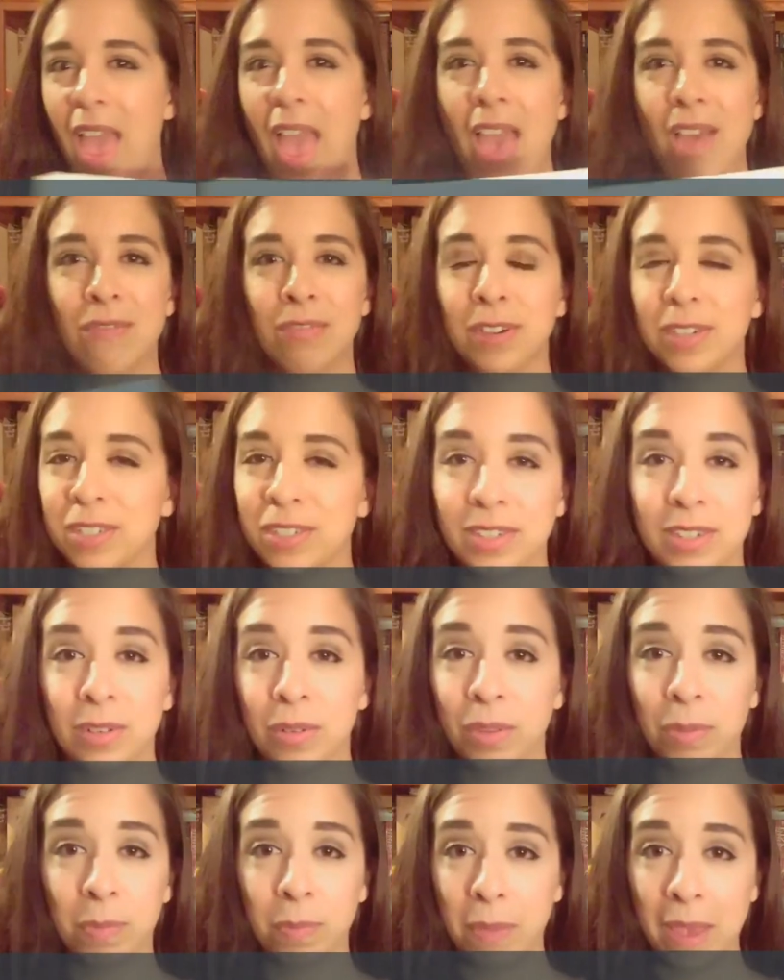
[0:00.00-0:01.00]
every
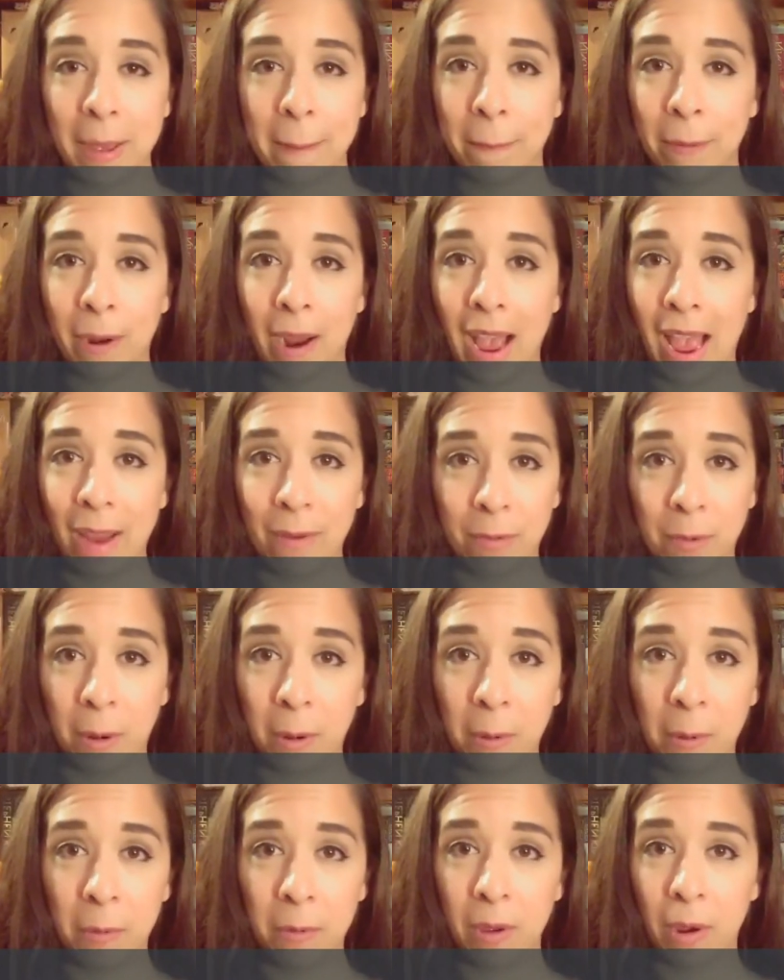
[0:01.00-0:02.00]
single paper I
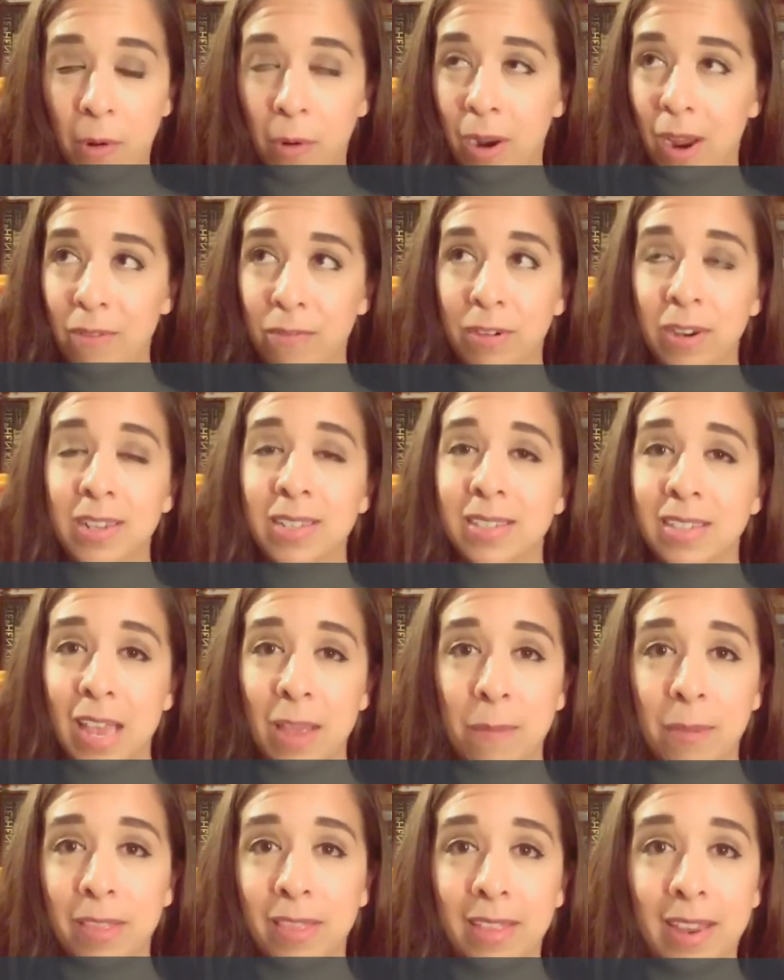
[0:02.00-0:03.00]
wrote, or every
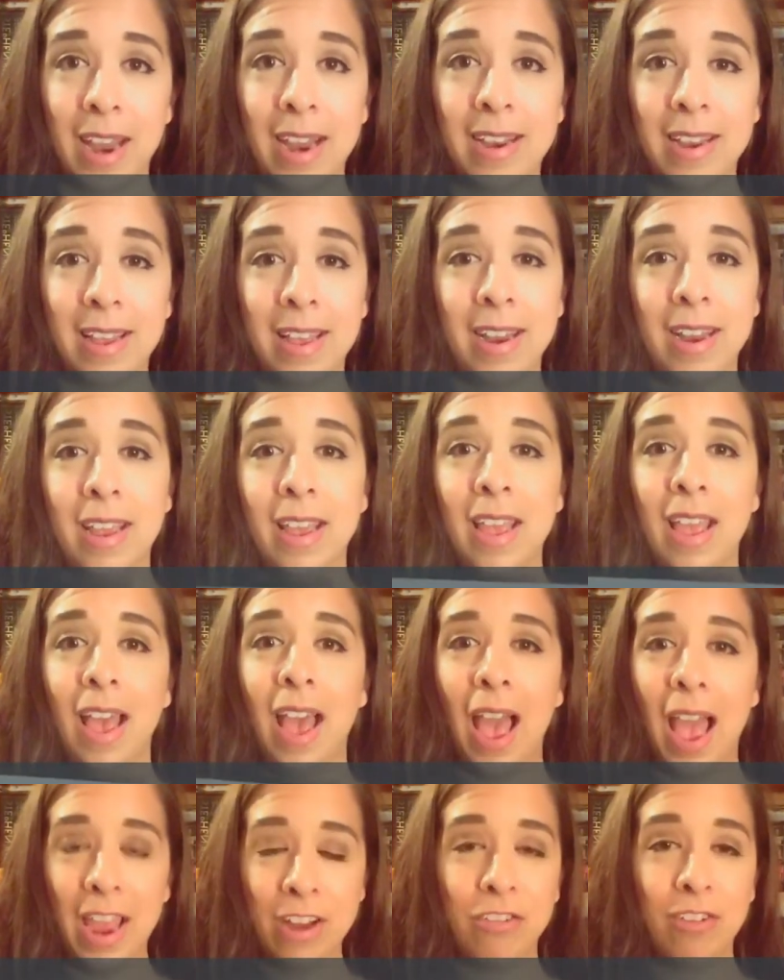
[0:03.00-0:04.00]
assignment that I did,
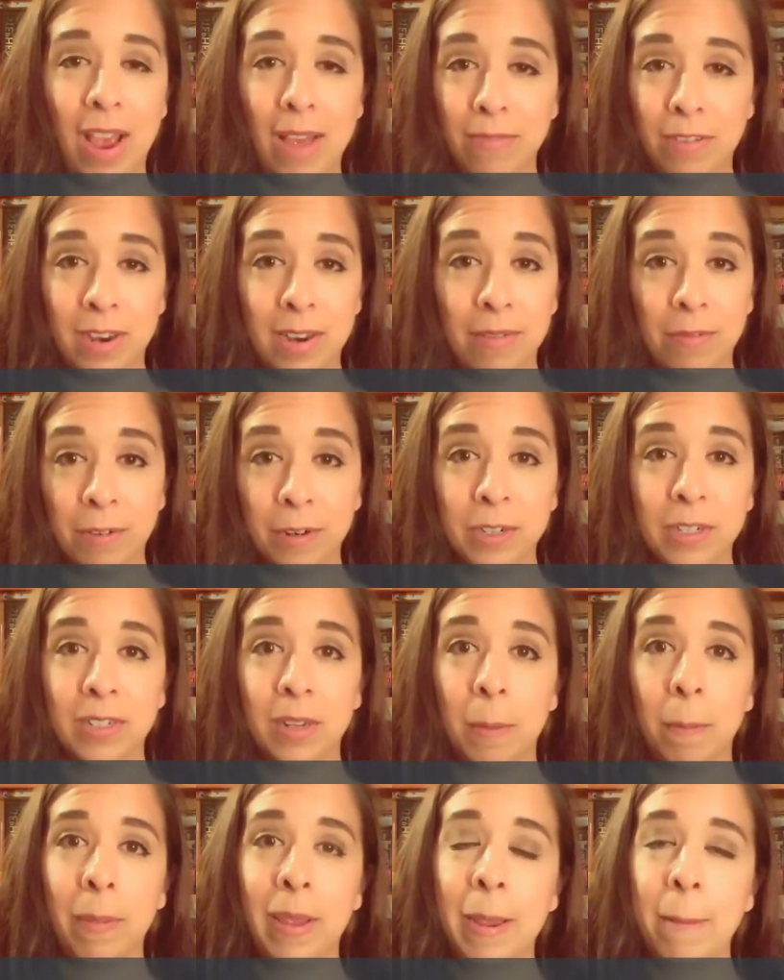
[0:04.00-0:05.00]
I drafted it first
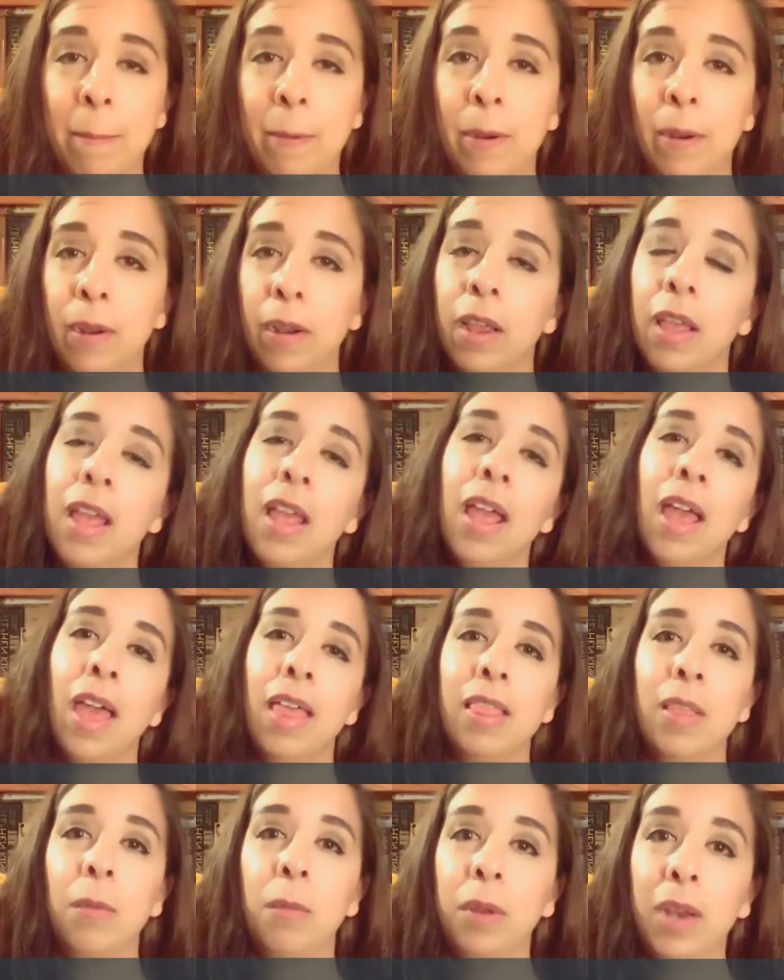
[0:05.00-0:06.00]
on paper,
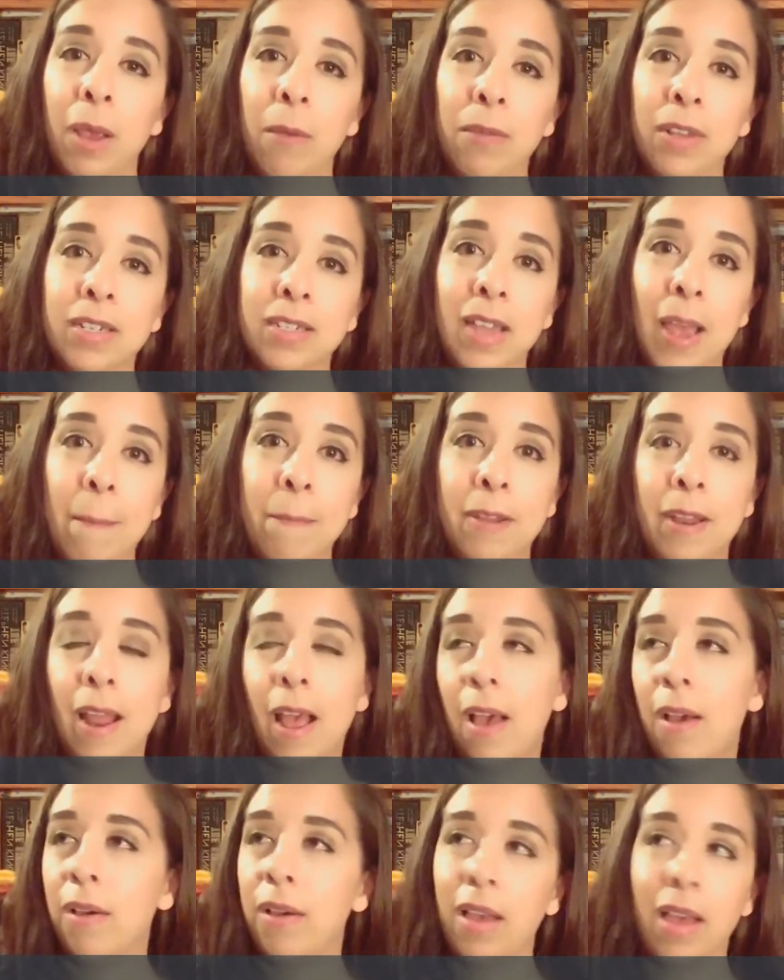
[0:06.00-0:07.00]
and then when I went and typed it
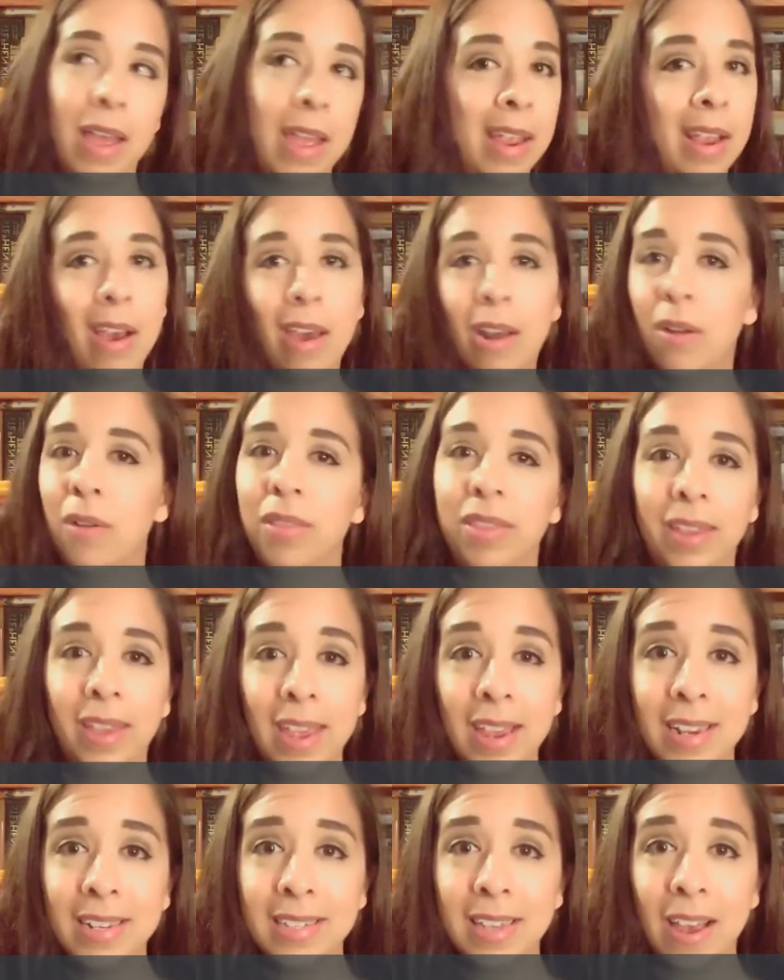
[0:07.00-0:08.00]
out, I got all the
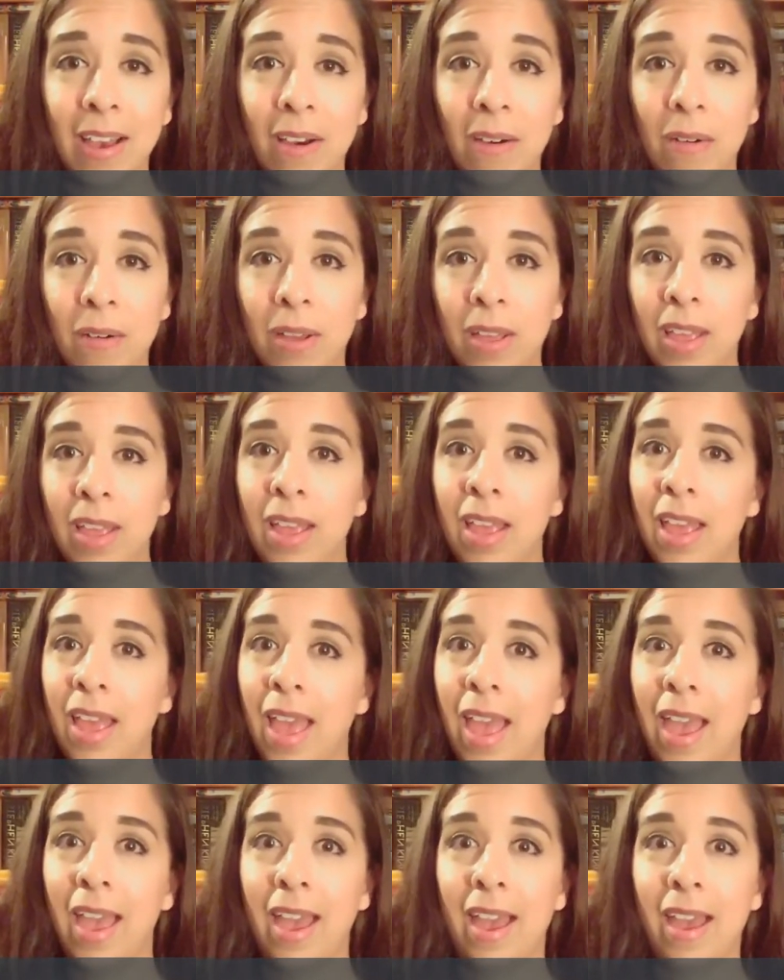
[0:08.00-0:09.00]
kinks out,
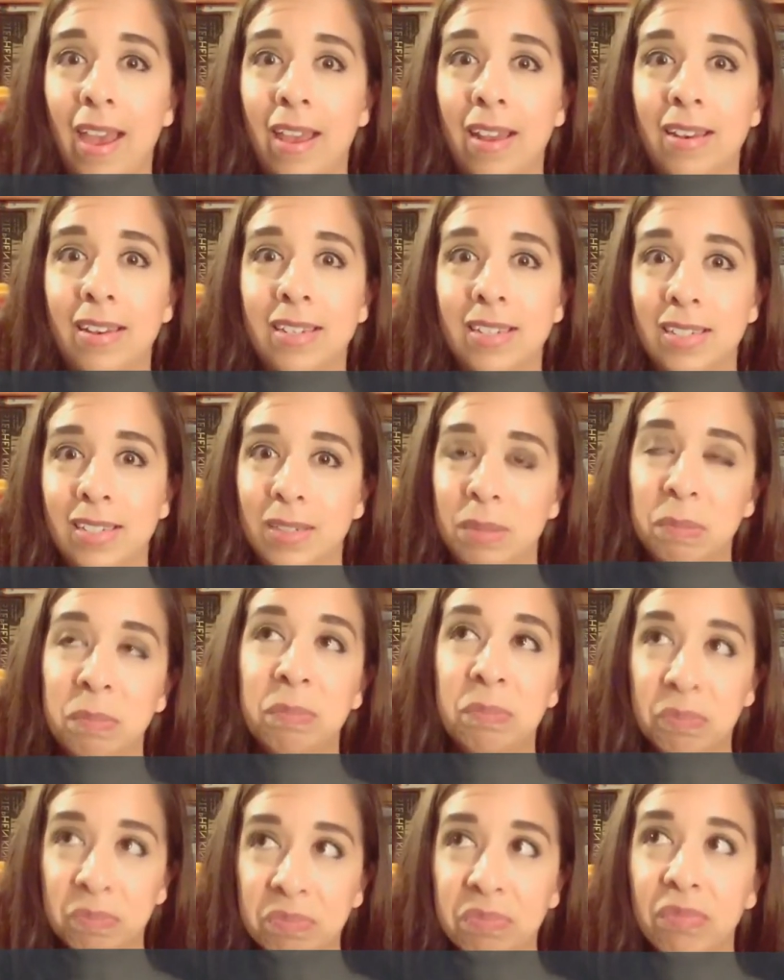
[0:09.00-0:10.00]
and
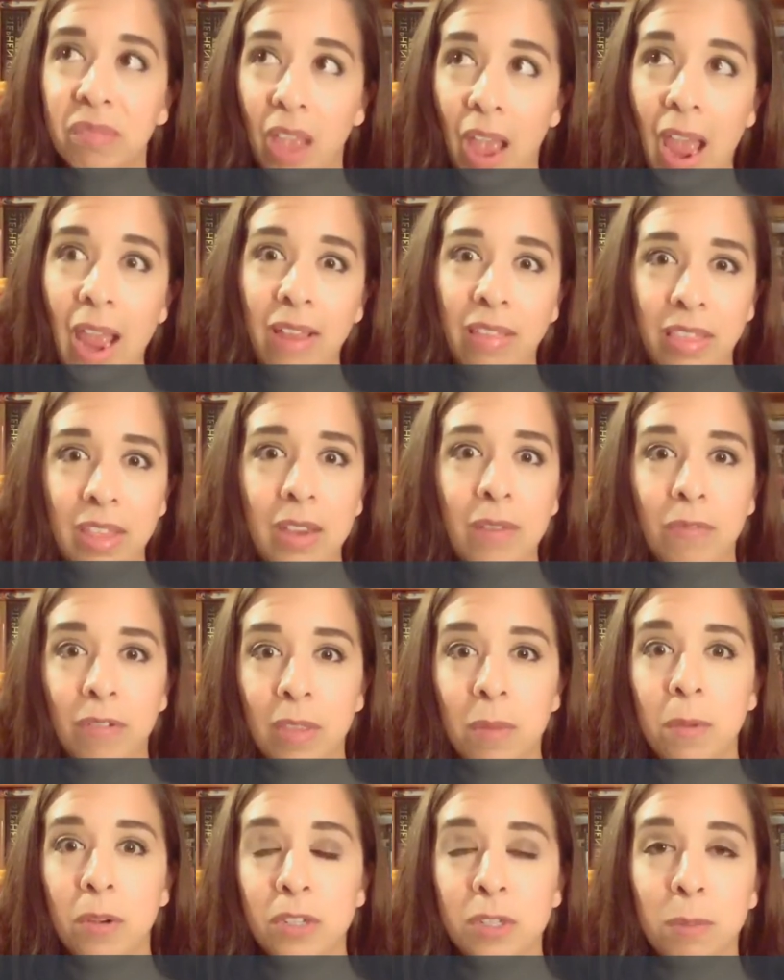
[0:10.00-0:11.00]
I think for
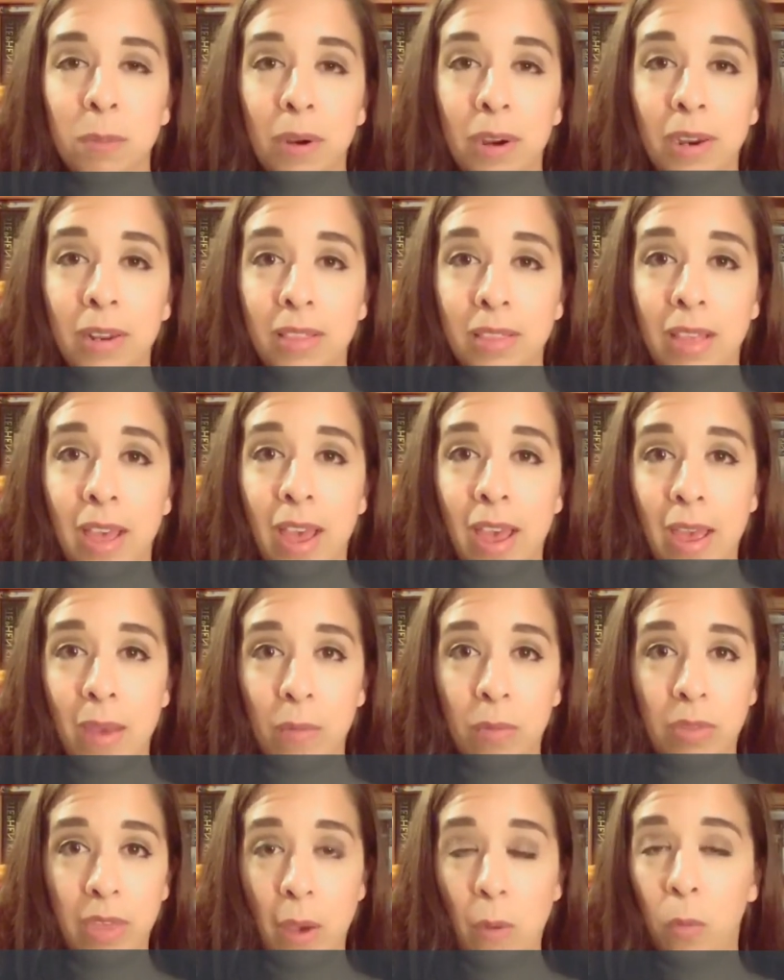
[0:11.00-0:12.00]
the most part
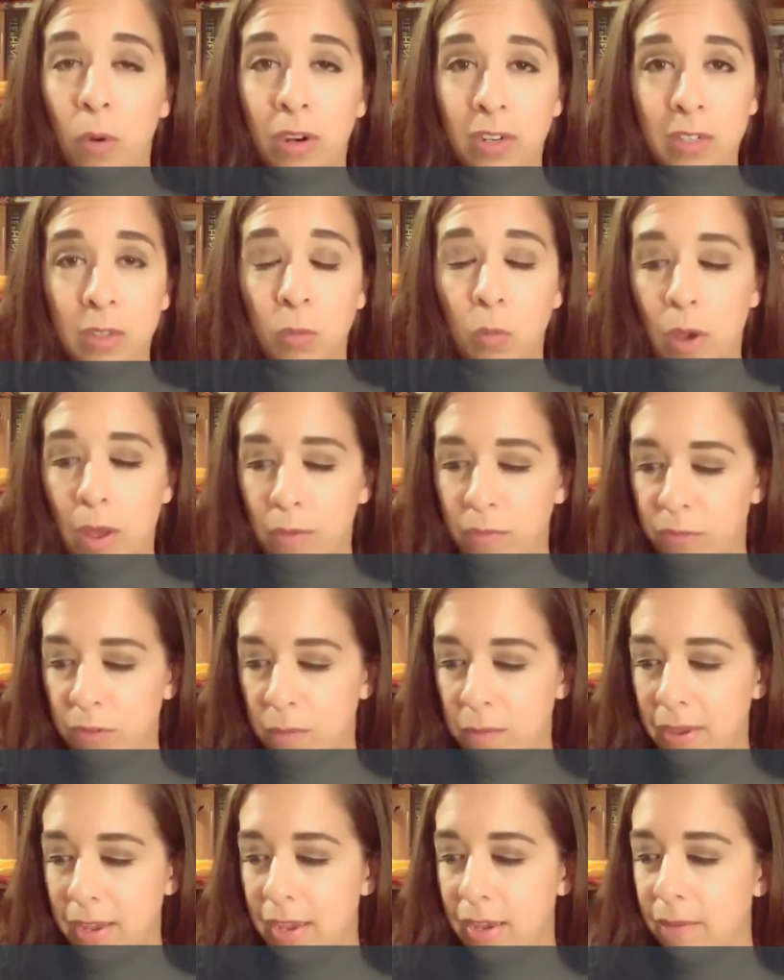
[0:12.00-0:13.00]
that worked well for
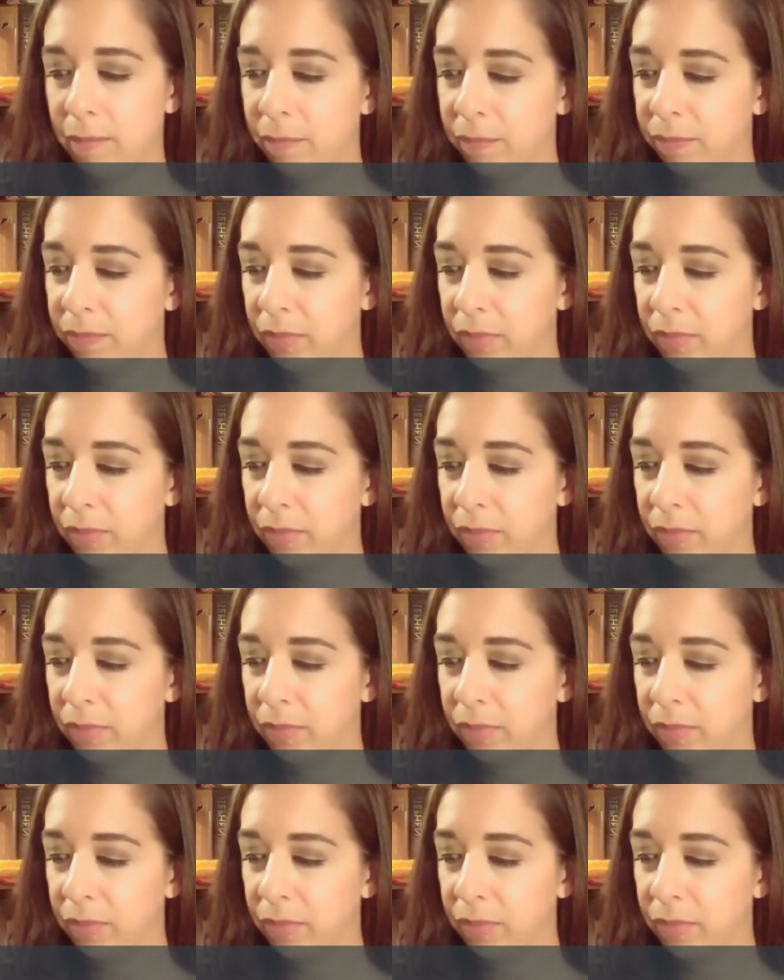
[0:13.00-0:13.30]
me.